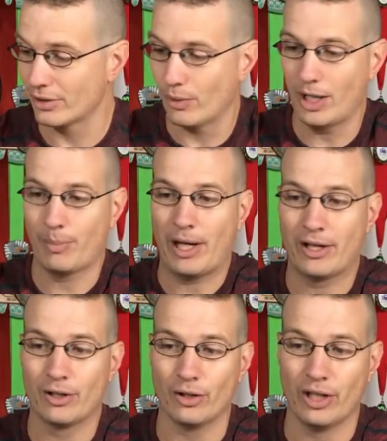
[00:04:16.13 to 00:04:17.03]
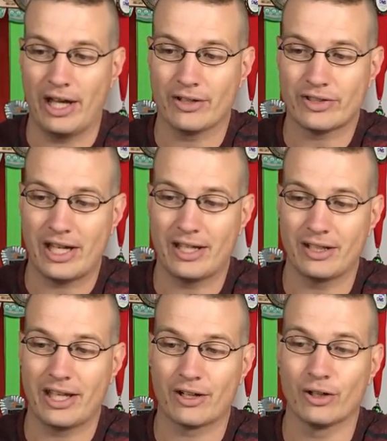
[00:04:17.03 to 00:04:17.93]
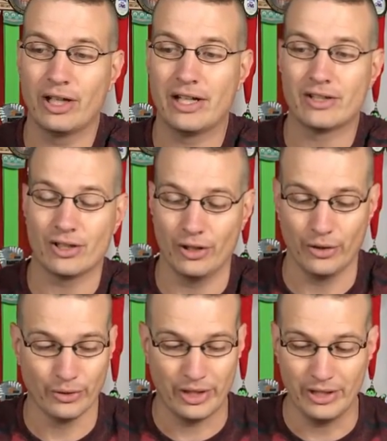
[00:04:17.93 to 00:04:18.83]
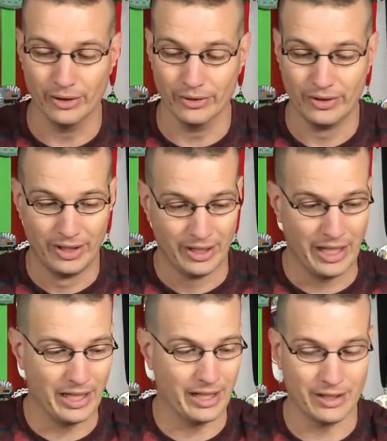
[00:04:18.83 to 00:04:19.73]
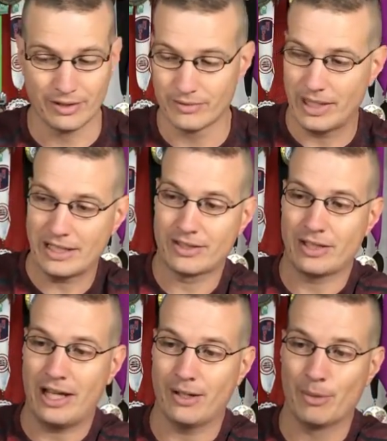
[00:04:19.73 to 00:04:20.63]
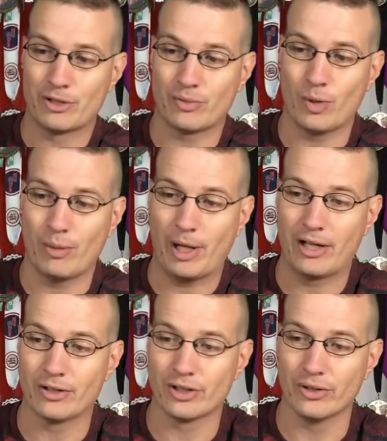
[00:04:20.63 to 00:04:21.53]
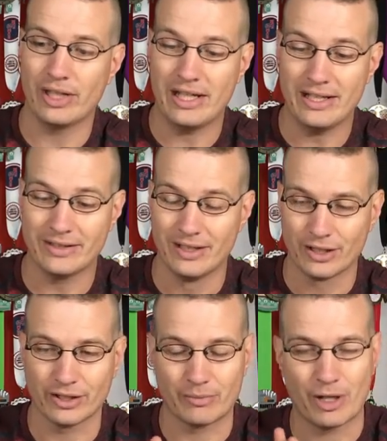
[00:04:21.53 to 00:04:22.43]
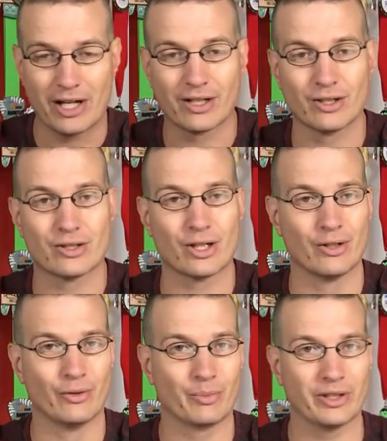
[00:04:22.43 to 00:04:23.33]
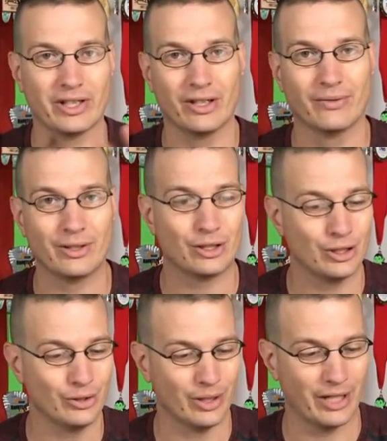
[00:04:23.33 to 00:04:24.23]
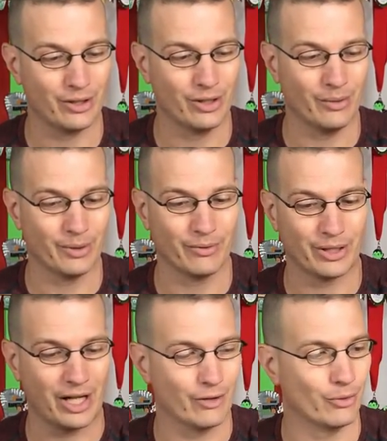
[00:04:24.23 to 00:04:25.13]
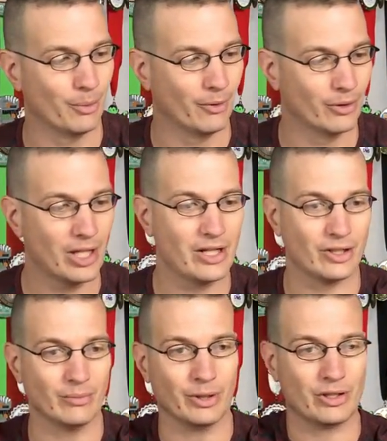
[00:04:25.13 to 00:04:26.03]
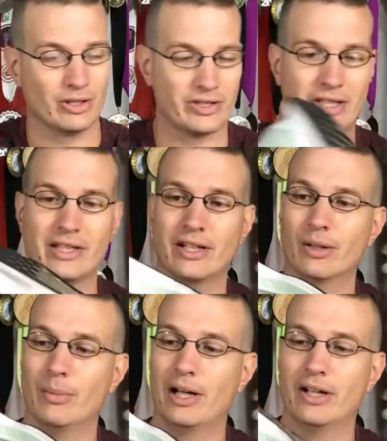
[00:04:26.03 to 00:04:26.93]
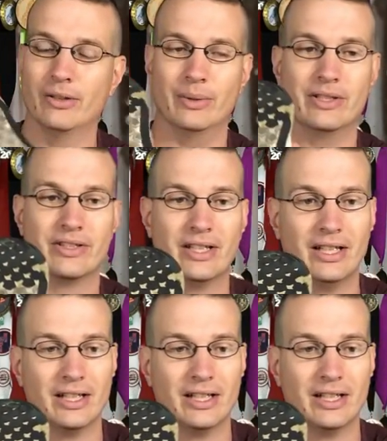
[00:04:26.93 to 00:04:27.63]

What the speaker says: the wear pattern on the outside lateral edge on those heels. And that's how much wear pattern's on these, because I'm trying to conserve them because I love this shoe and I do not want to retire it from a rotation. But you can see that on my other ones,